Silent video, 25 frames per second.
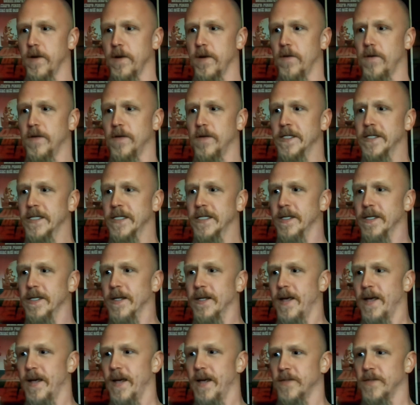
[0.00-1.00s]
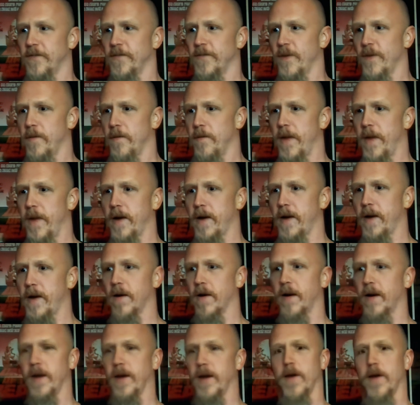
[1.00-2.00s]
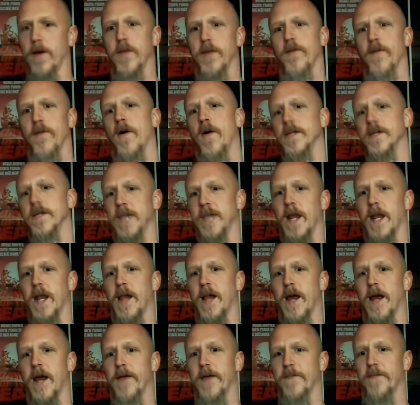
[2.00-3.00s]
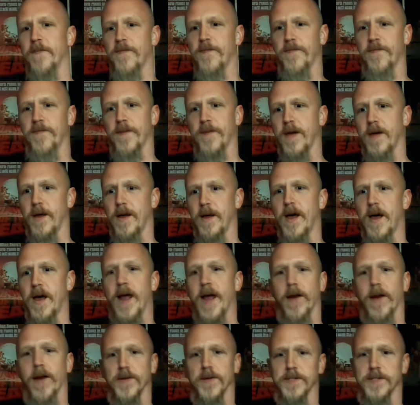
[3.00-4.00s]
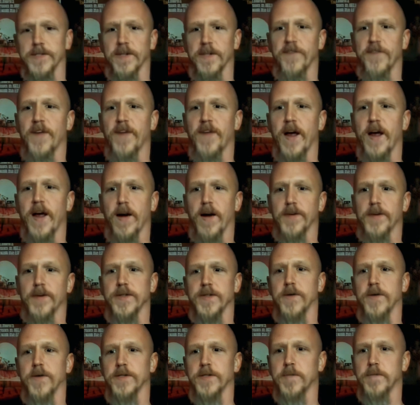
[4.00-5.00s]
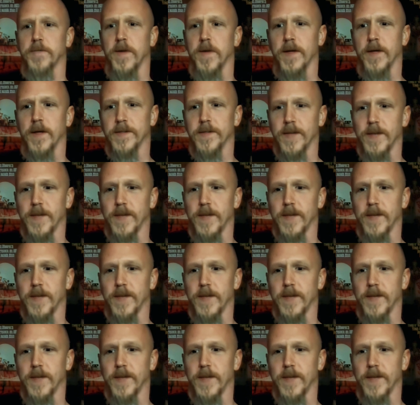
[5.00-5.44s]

Oh, so as a filmmaker, you know, you've always got a lot of uh, irons in the fire, so to speak.